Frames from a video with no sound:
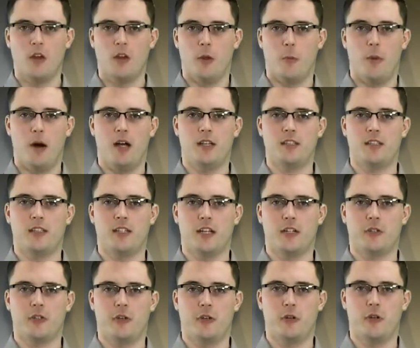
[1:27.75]
The
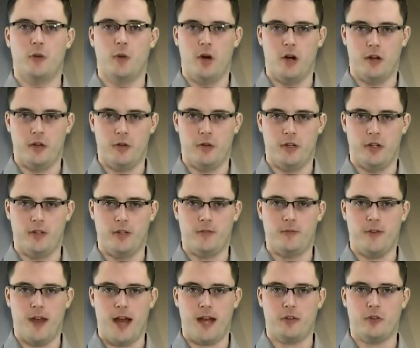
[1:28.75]
PosiTector 200
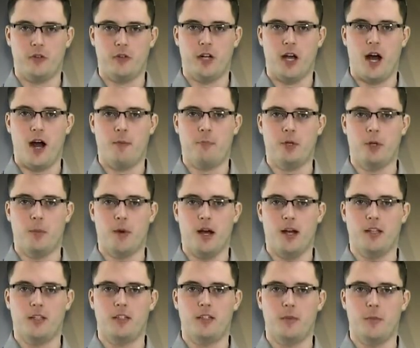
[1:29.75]
is factory
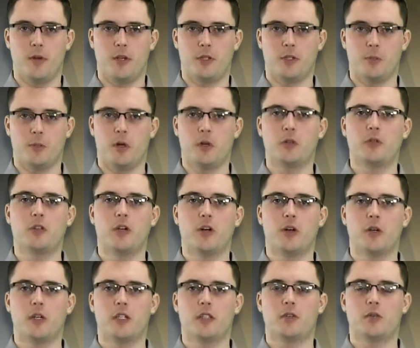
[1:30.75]
optimized to measure most
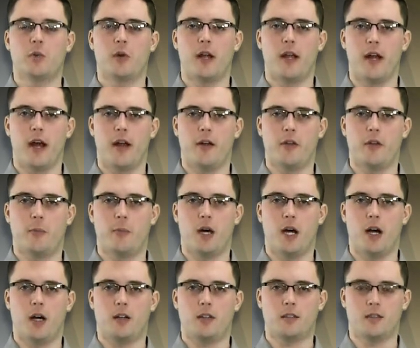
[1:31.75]
coatings right out of the
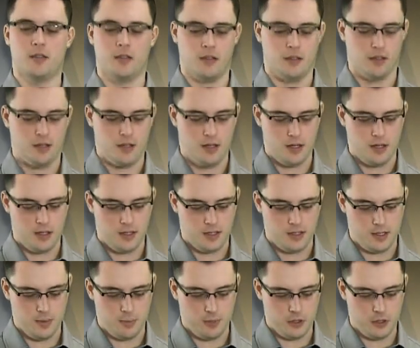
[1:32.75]
box.
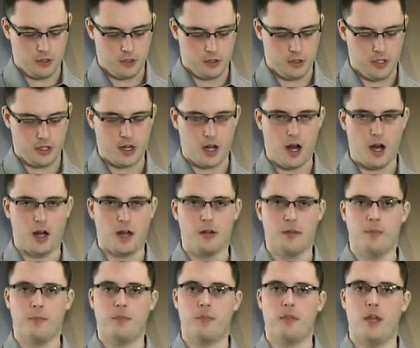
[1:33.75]
Simply turn it on
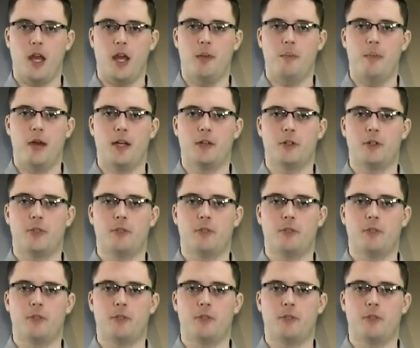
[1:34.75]
and measure.